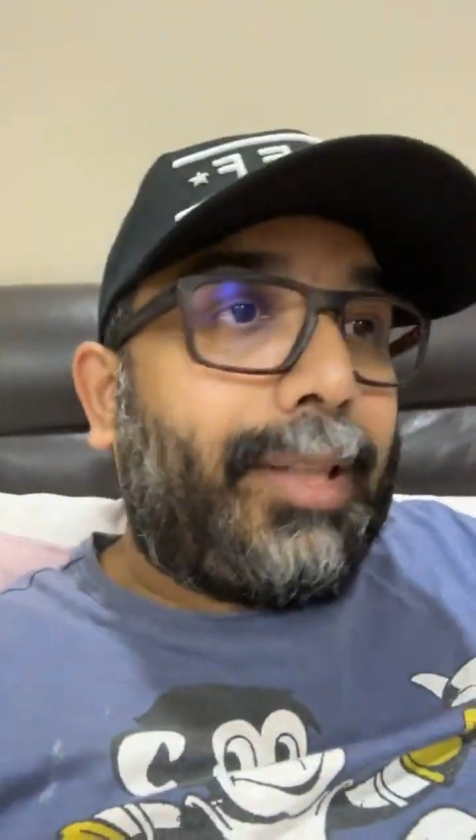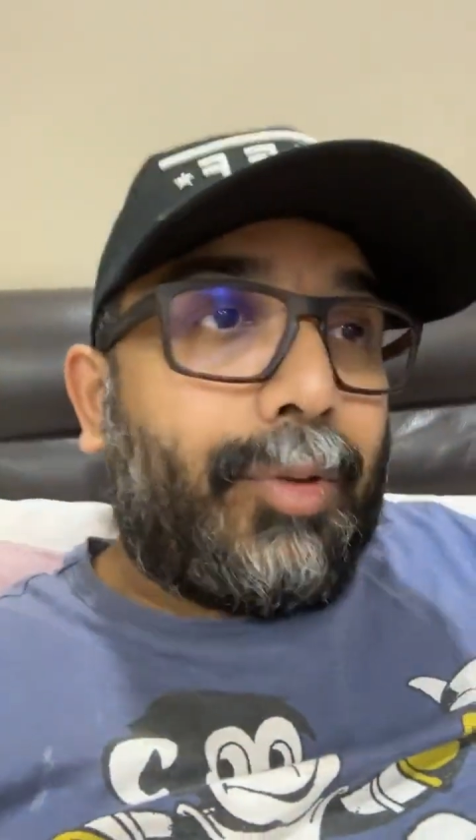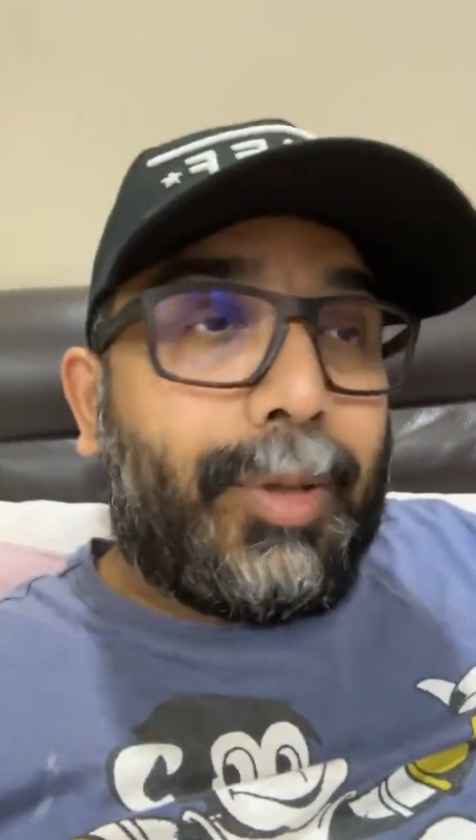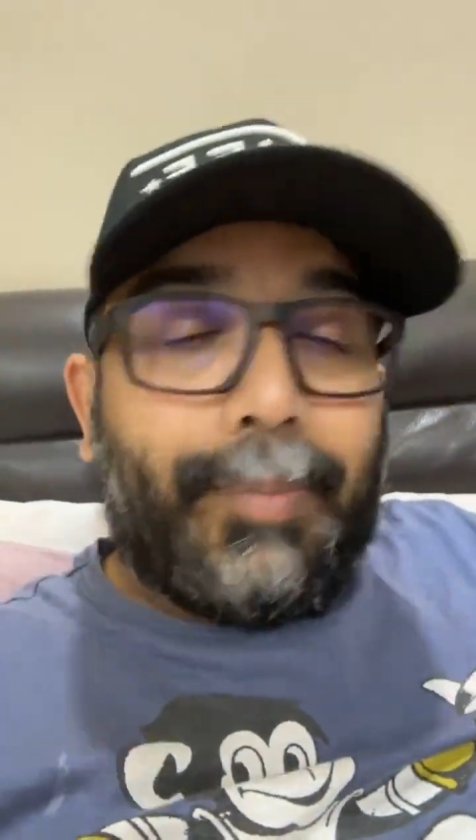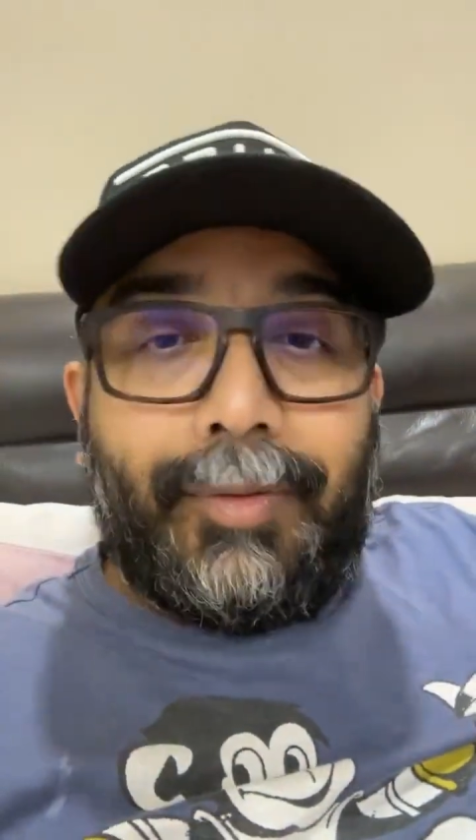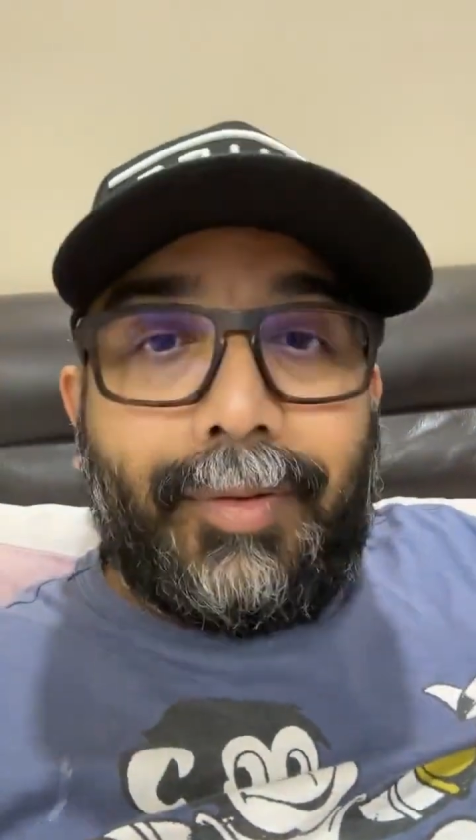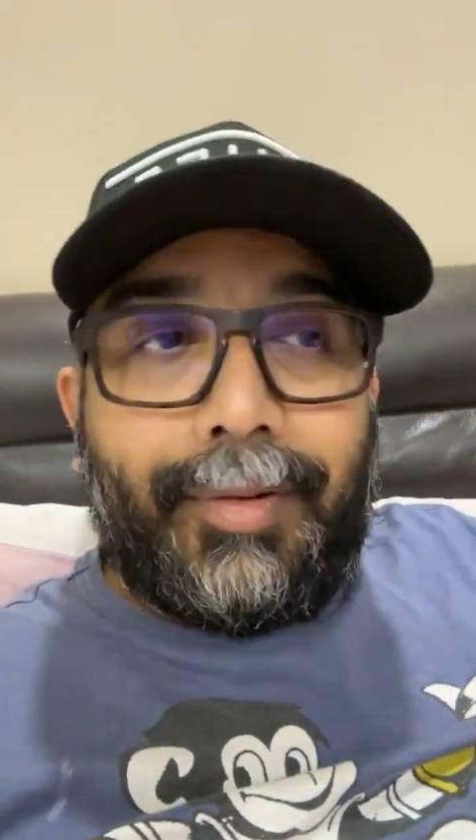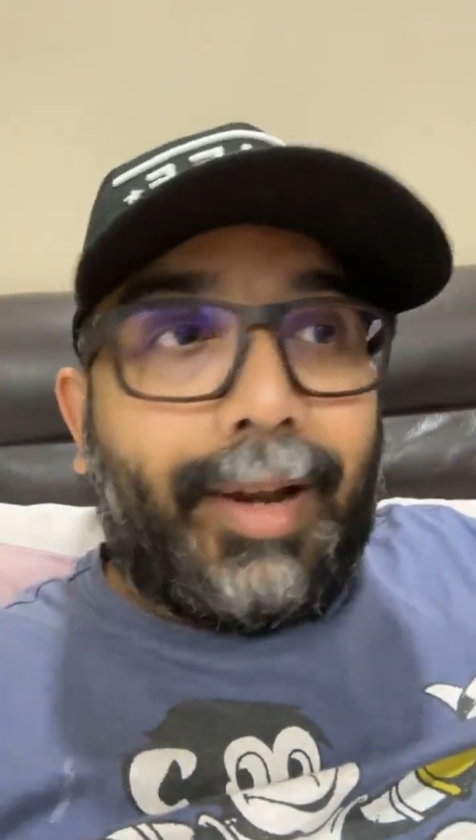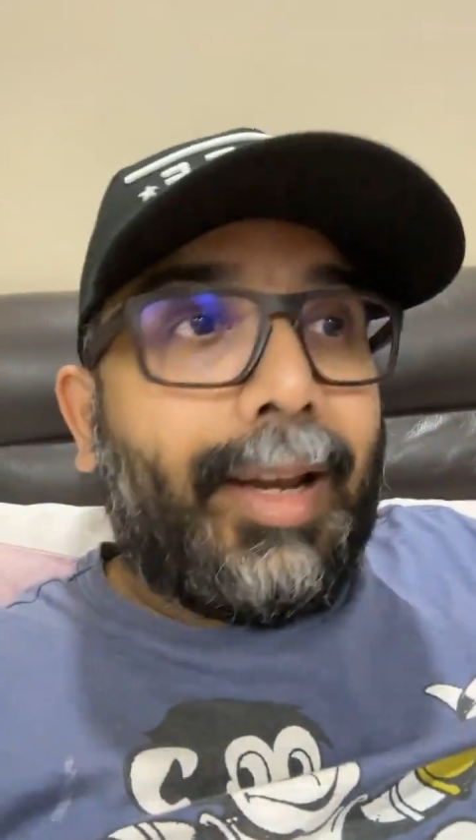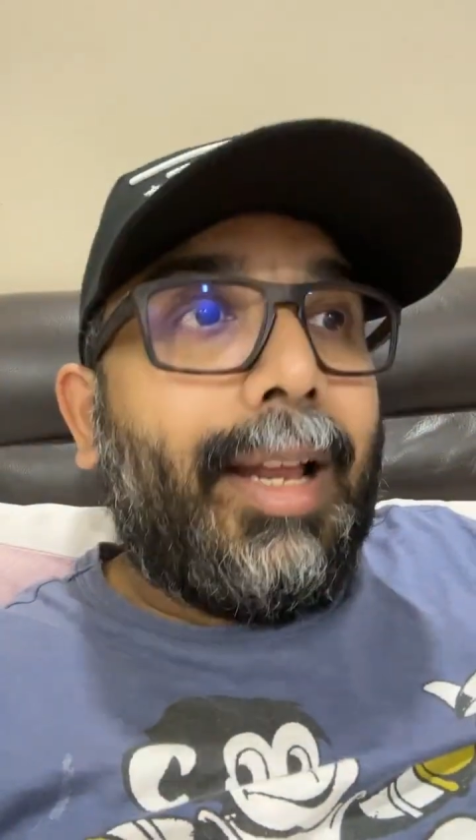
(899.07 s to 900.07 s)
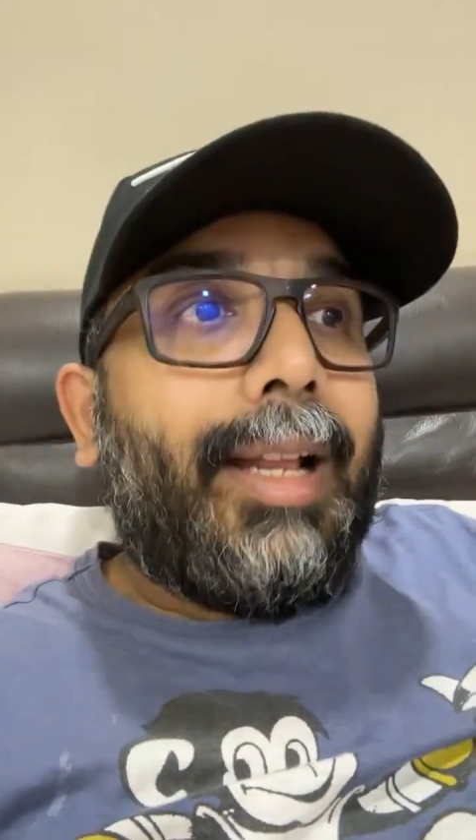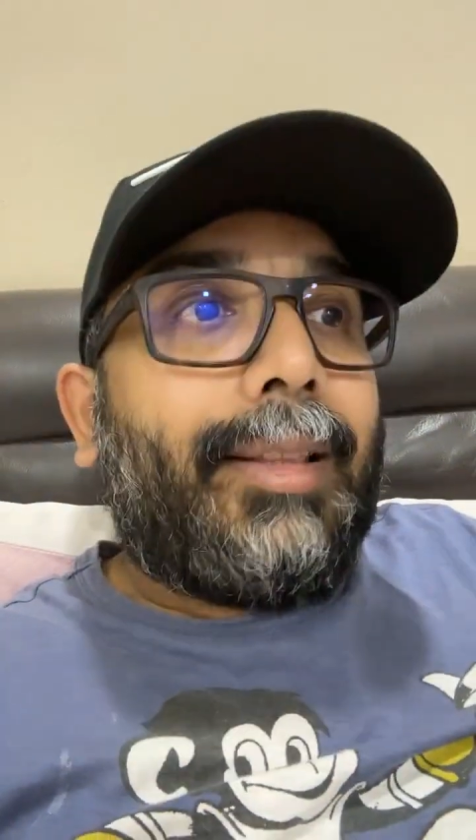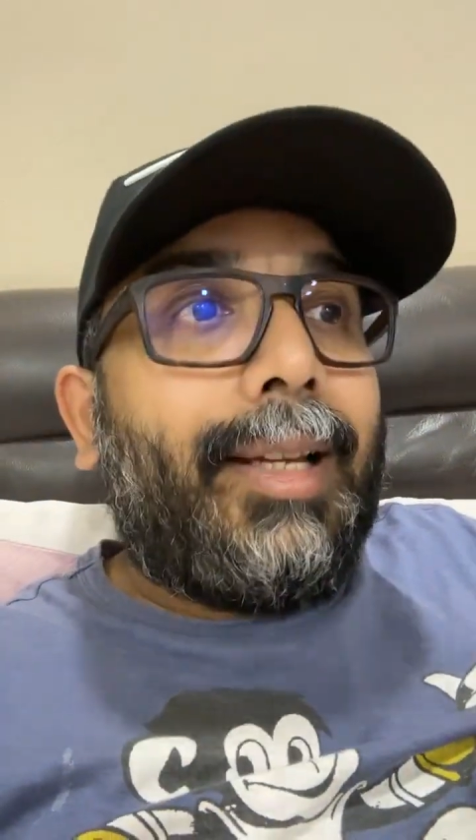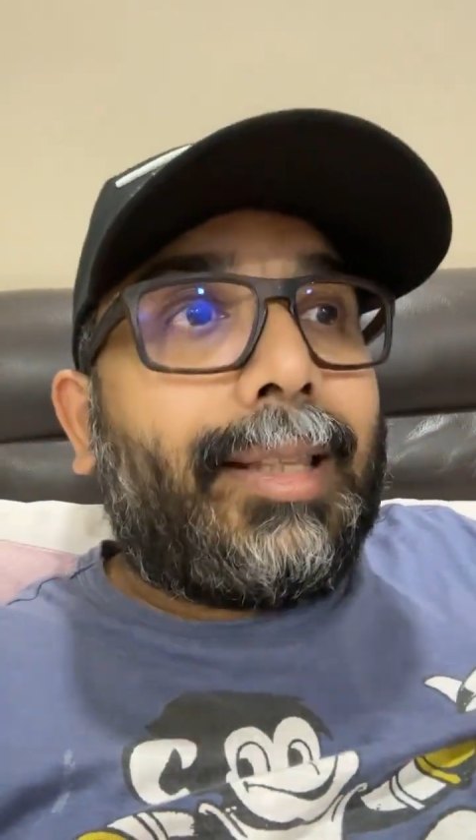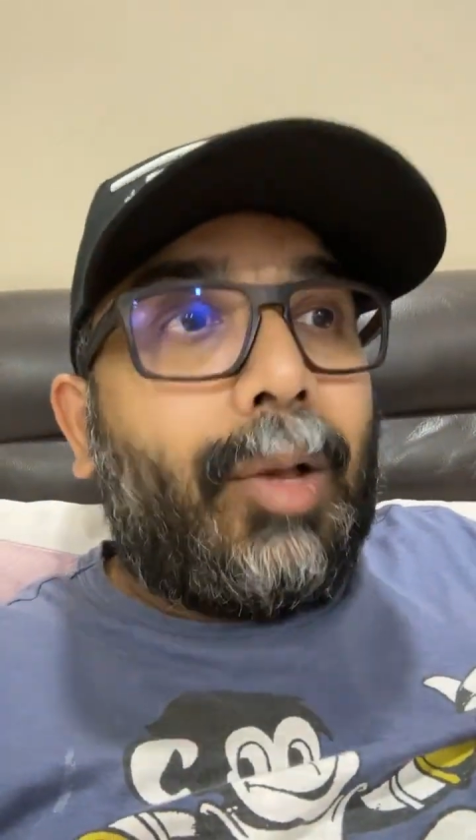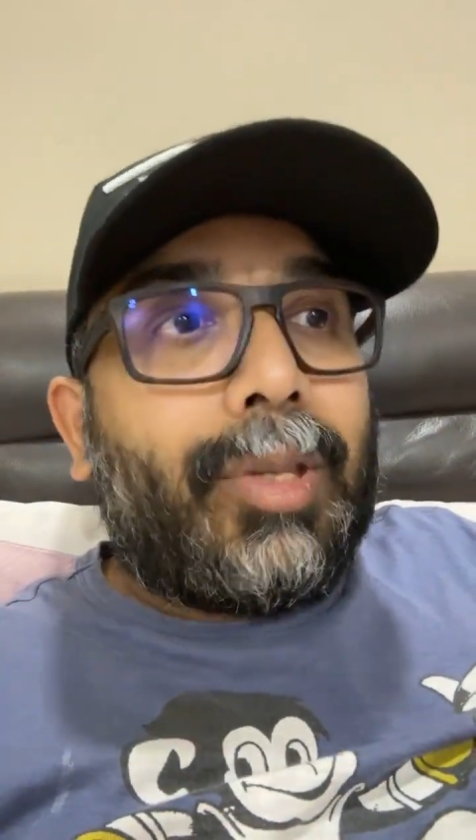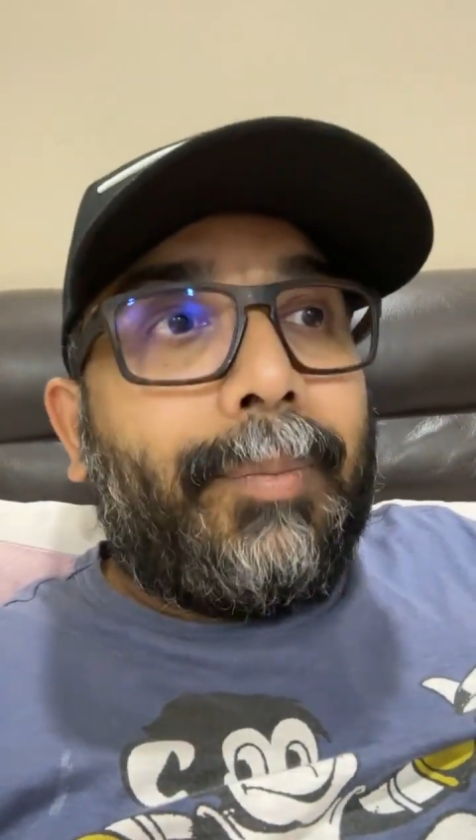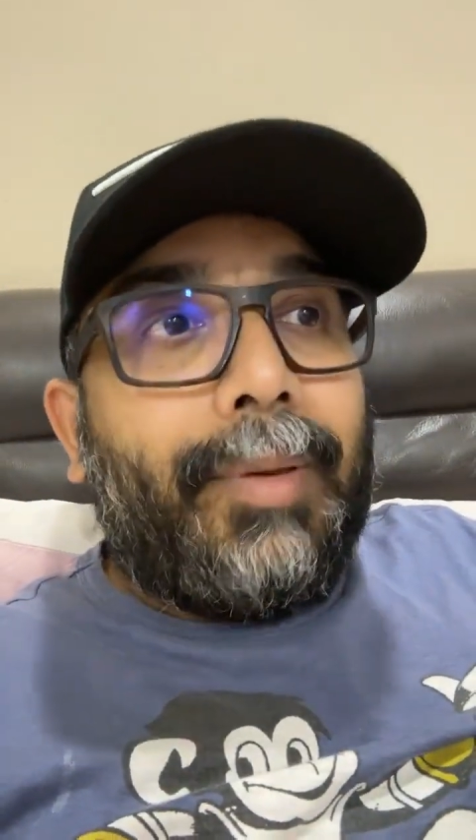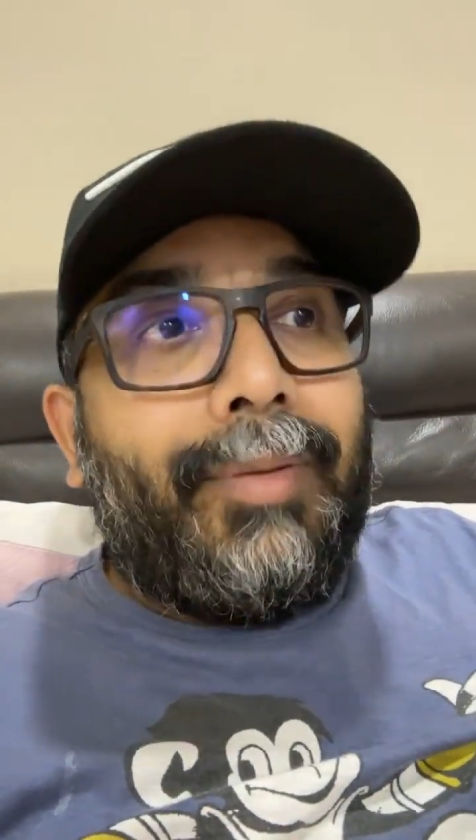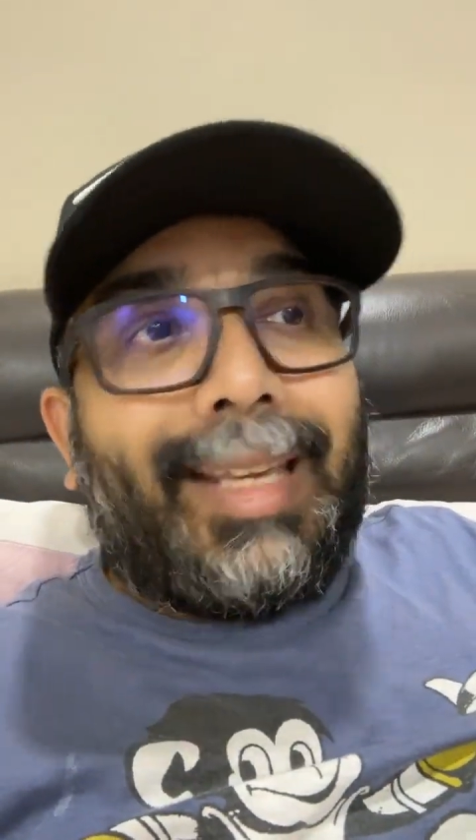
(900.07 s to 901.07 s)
3,000 BV on the right. 3,000